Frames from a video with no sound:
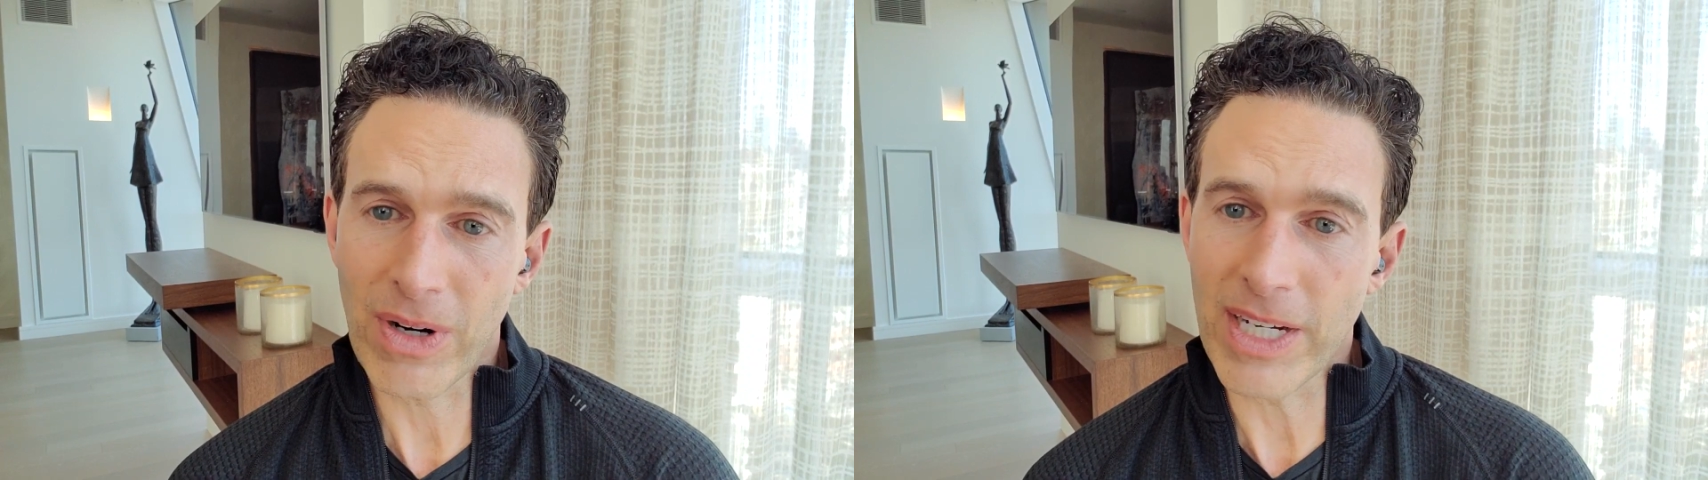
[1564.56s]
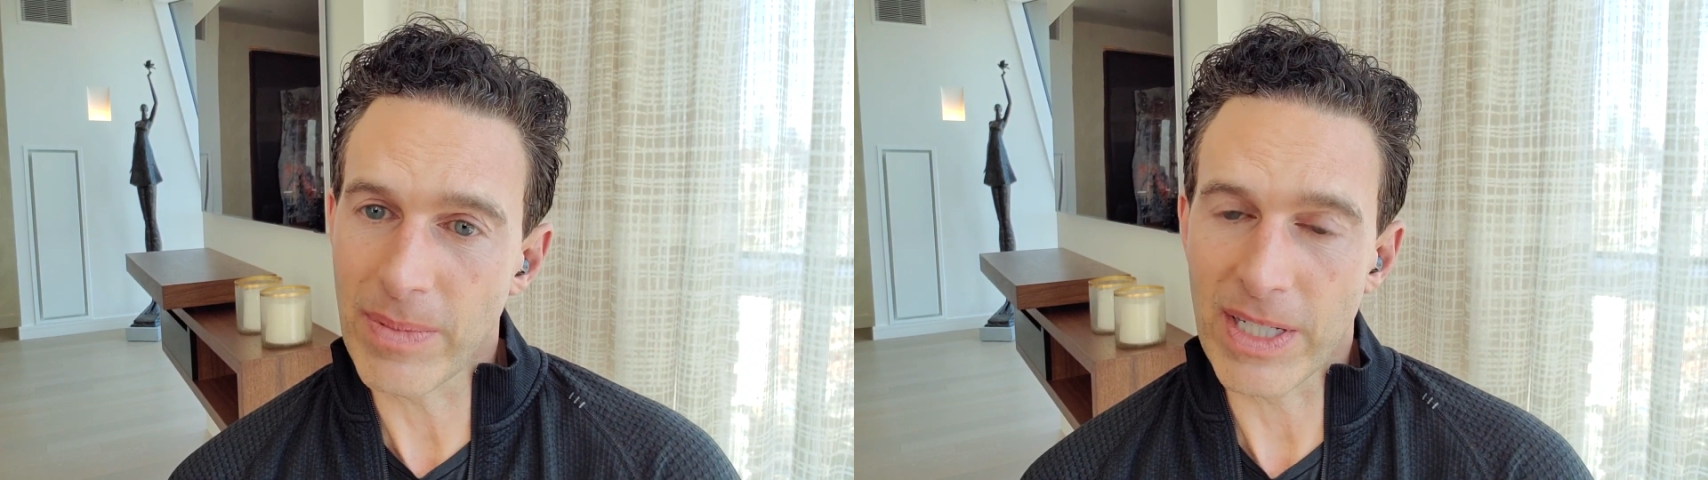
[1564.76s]
And you're
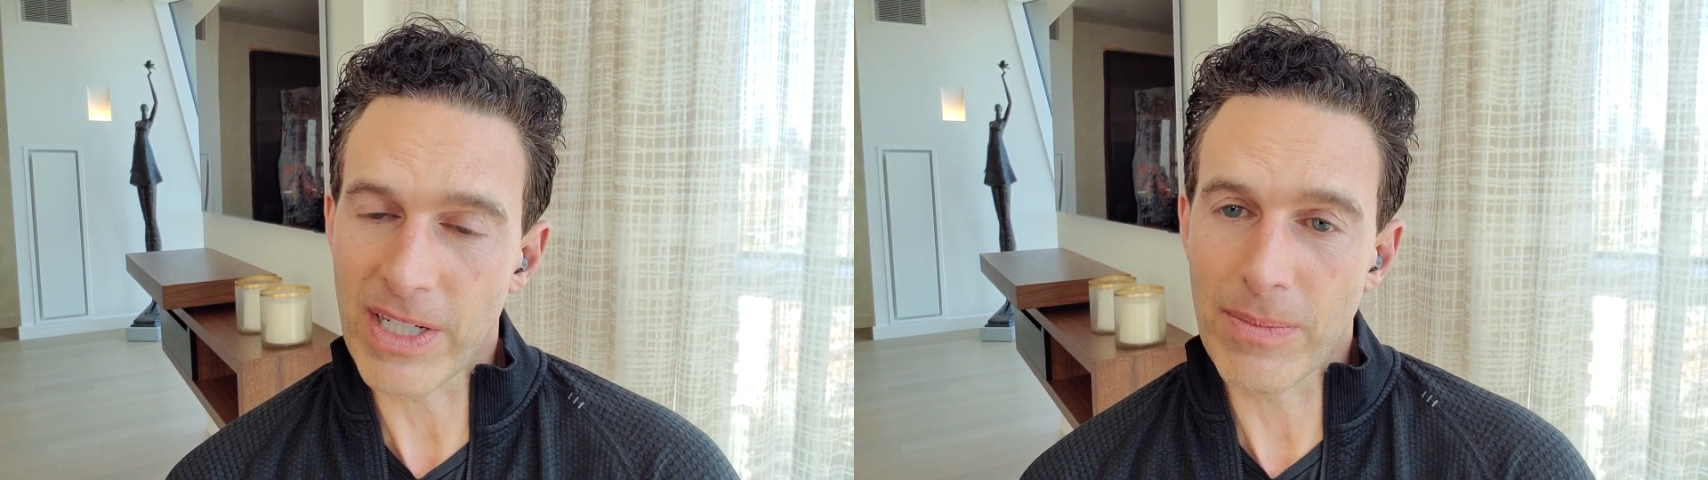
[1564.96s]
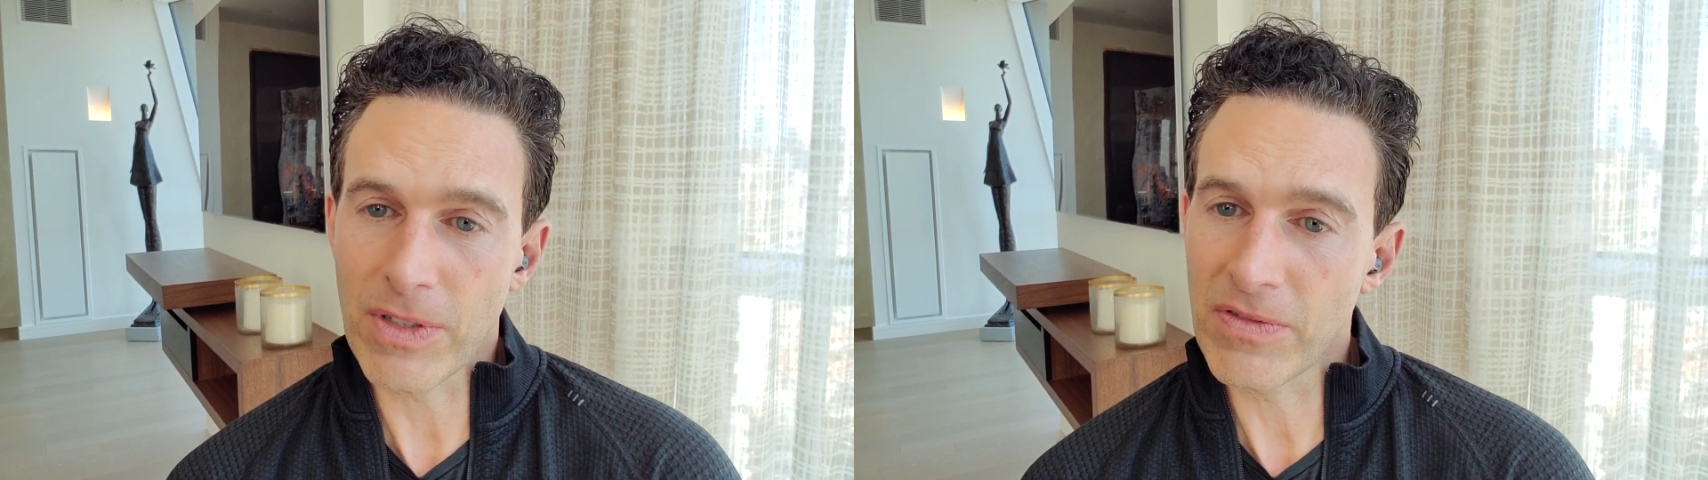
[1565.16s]
right. By the
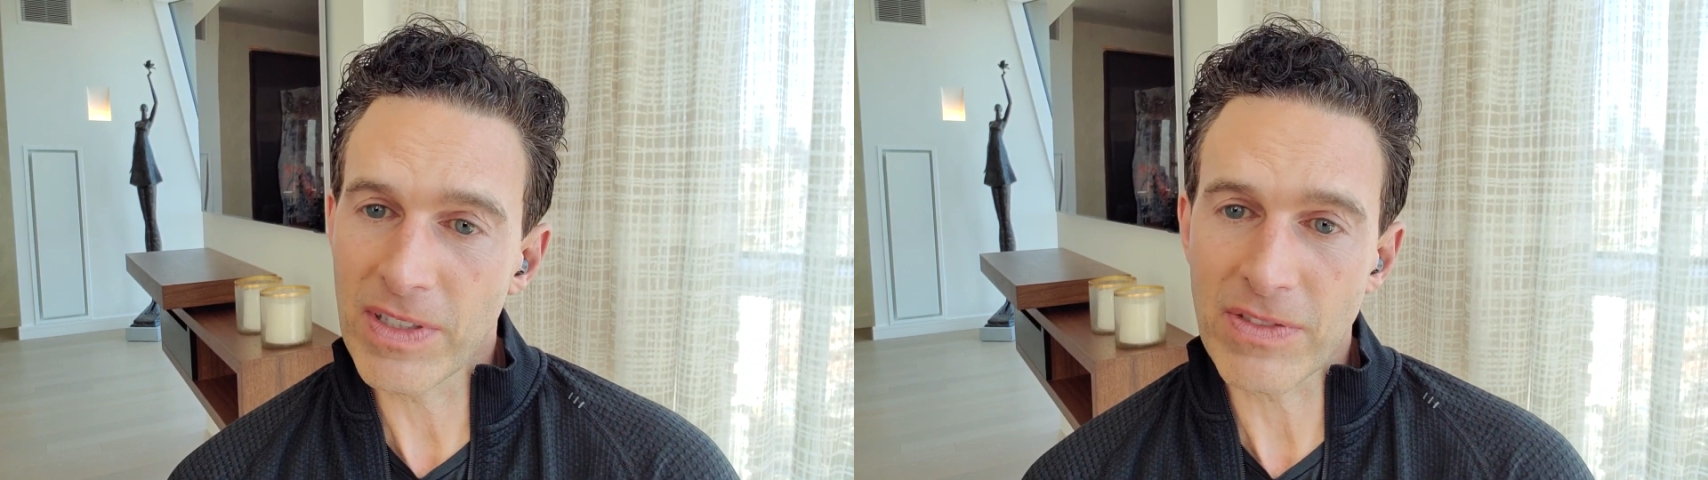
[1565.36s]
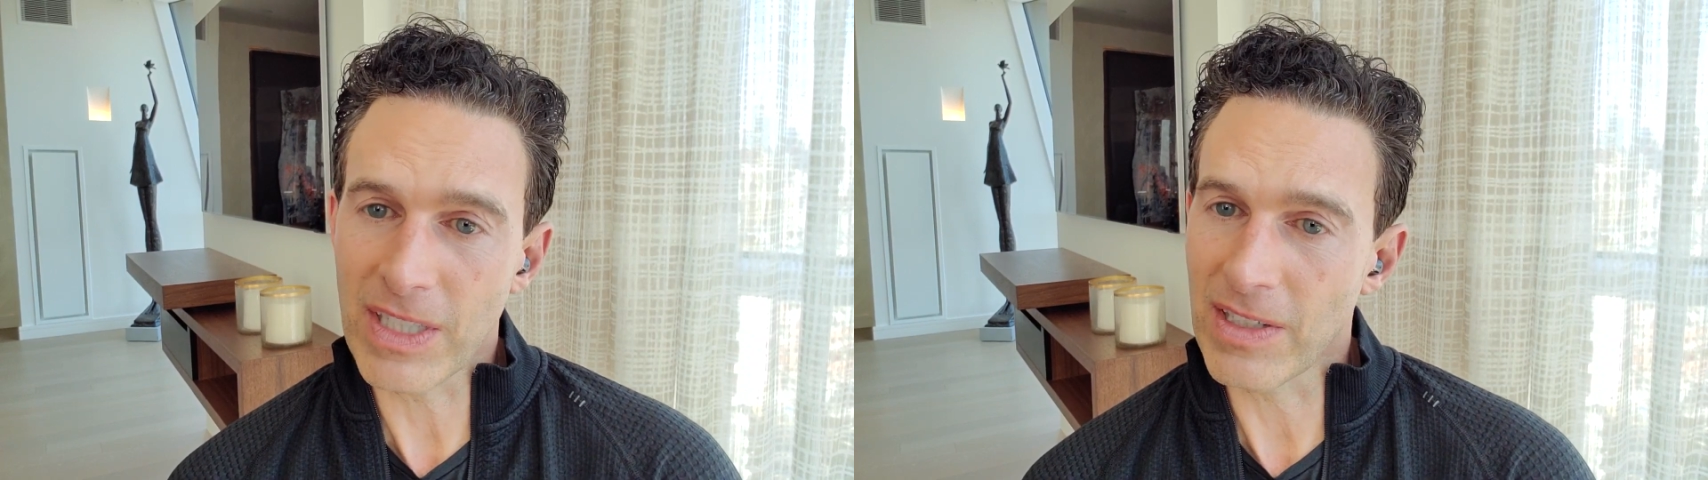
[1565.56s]
time they're
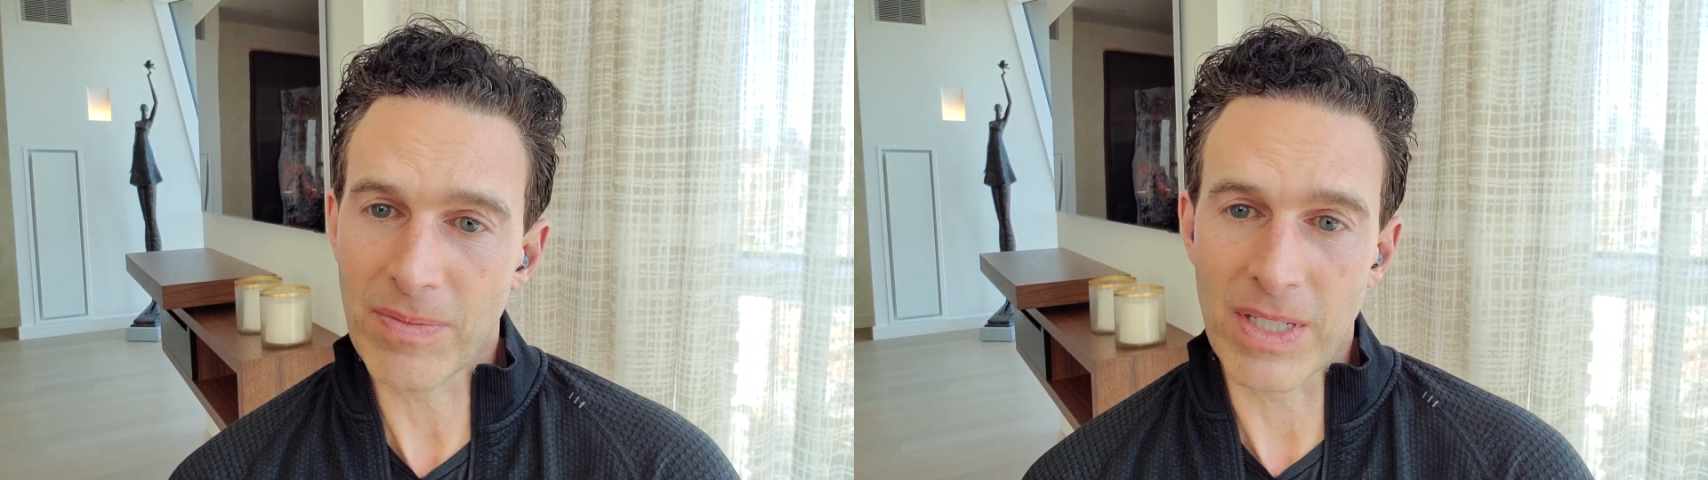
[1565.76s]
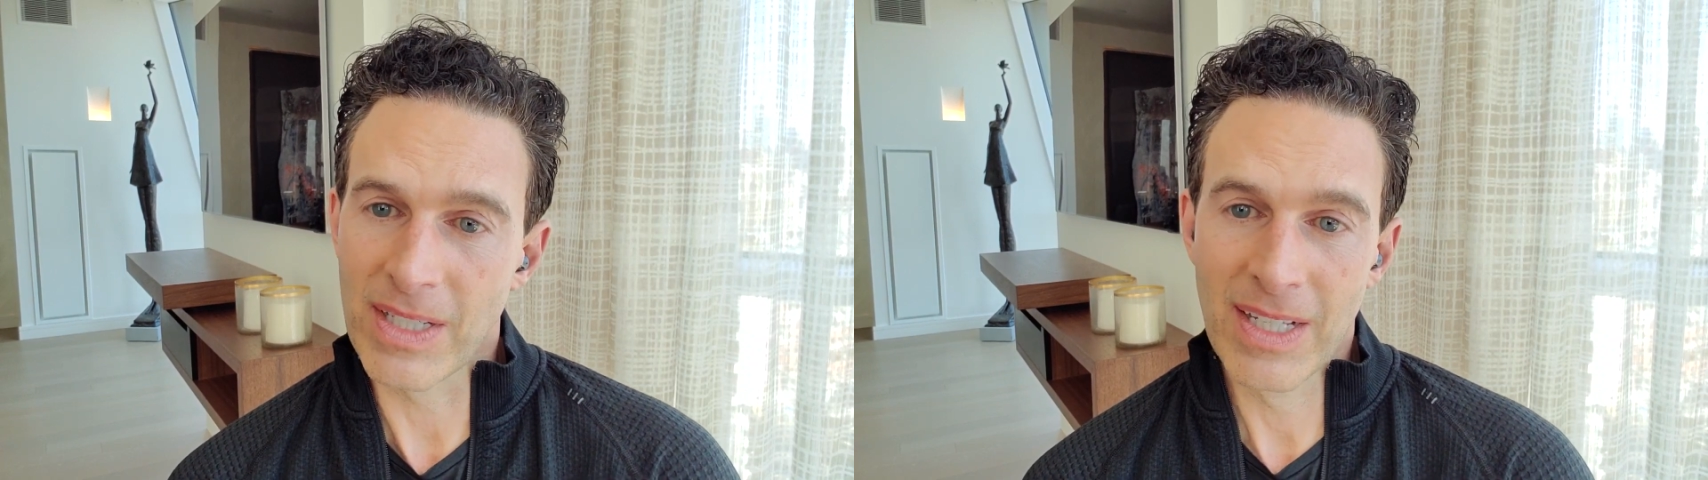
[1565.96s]
50,
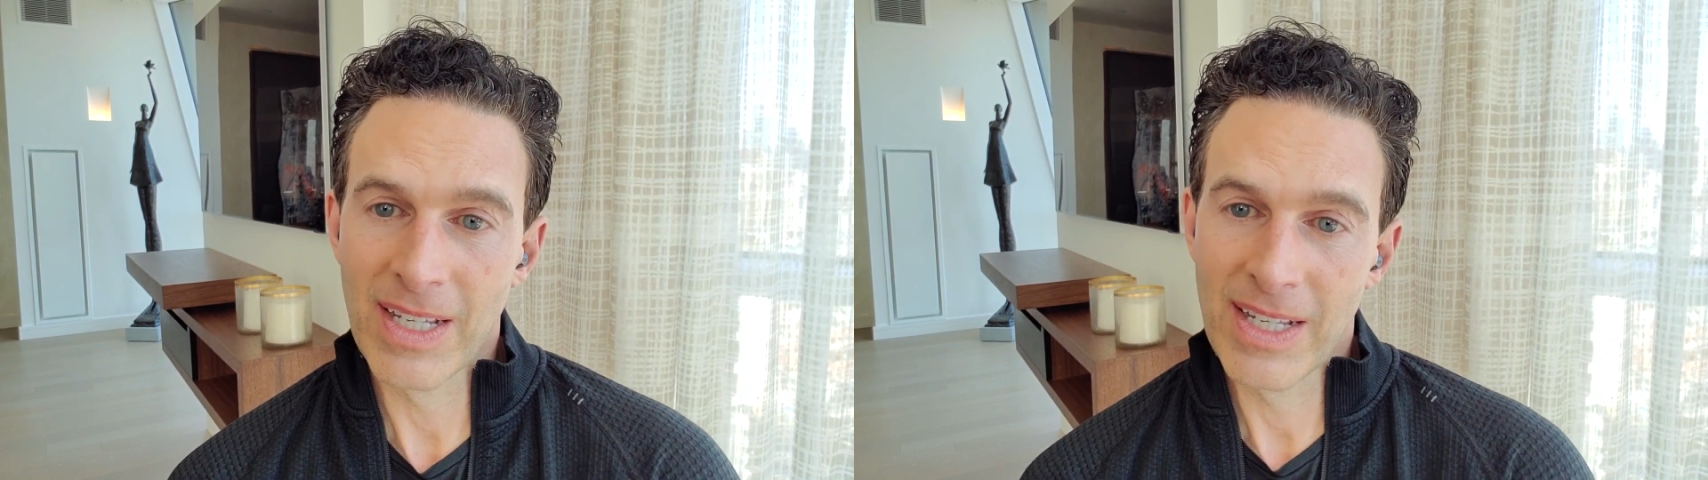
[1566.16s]
they've been